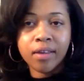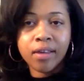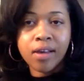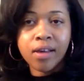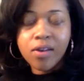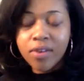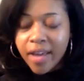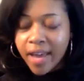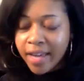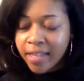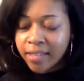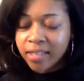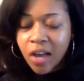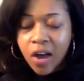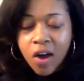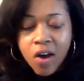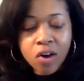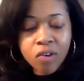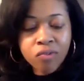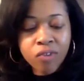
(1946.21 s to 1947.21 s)
Okay,
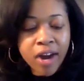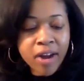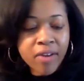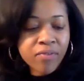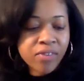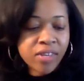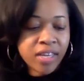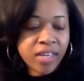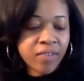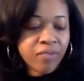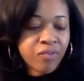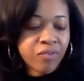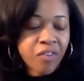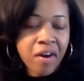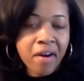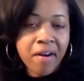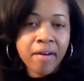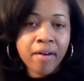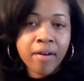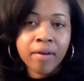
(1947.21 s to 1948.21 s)
so roughly
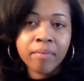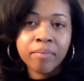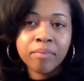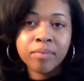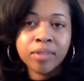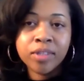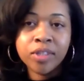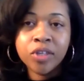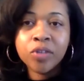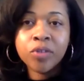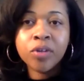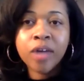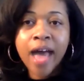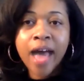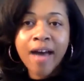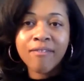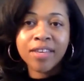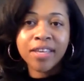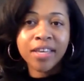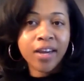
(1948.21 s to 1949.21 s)
from you
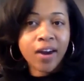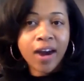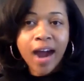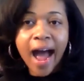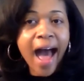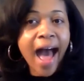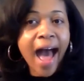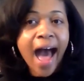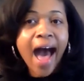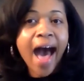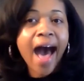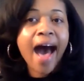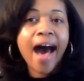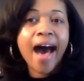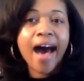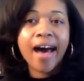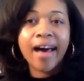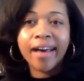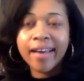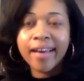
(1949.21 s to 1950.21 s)
having your
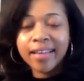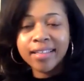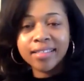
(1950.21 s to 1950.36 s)
aha